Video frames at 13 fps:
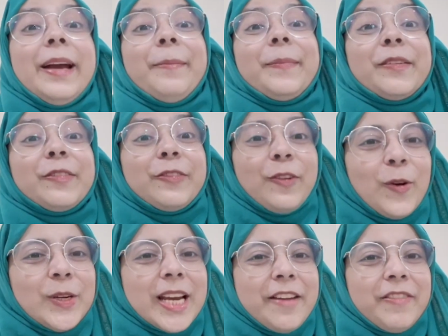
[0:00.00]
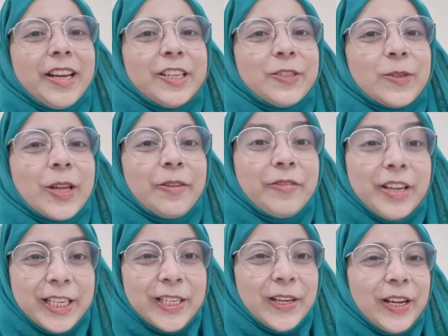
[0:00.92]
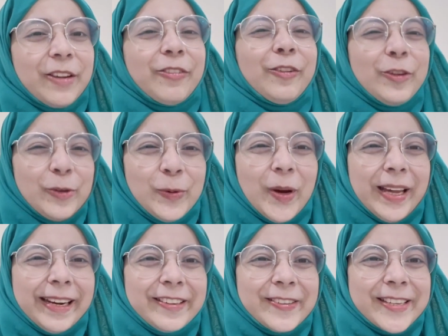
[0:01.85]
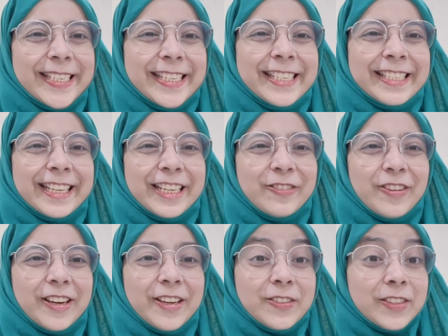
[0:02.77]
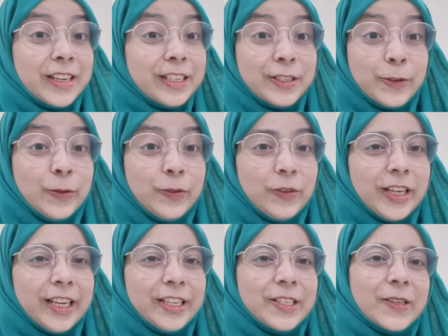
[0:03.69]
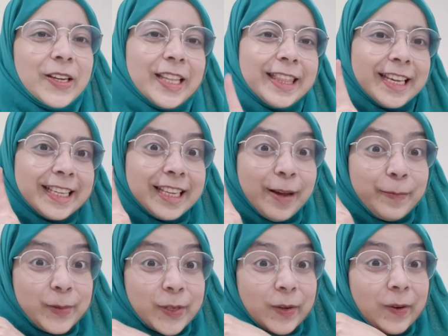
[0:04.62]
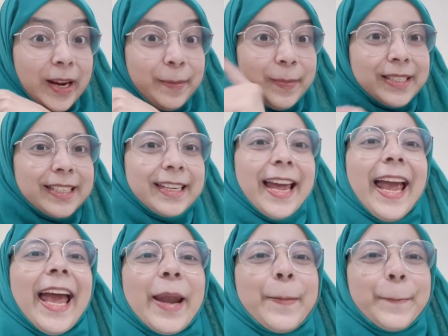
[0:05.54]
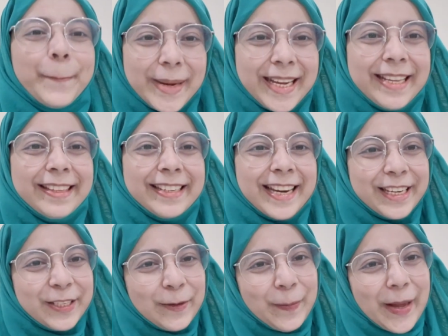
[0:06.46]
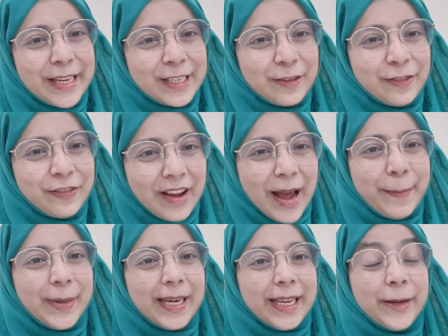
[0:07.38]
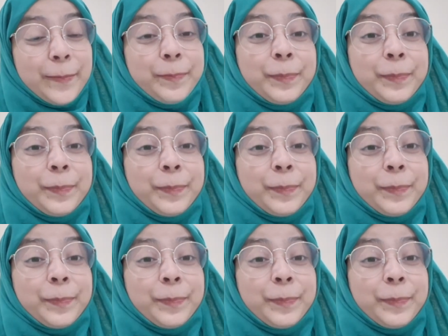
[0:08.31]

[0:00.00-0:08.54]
Before diving into the video, if you are interested in such videos, then don't forget to hit the subscribe button and be the Dental Magic family.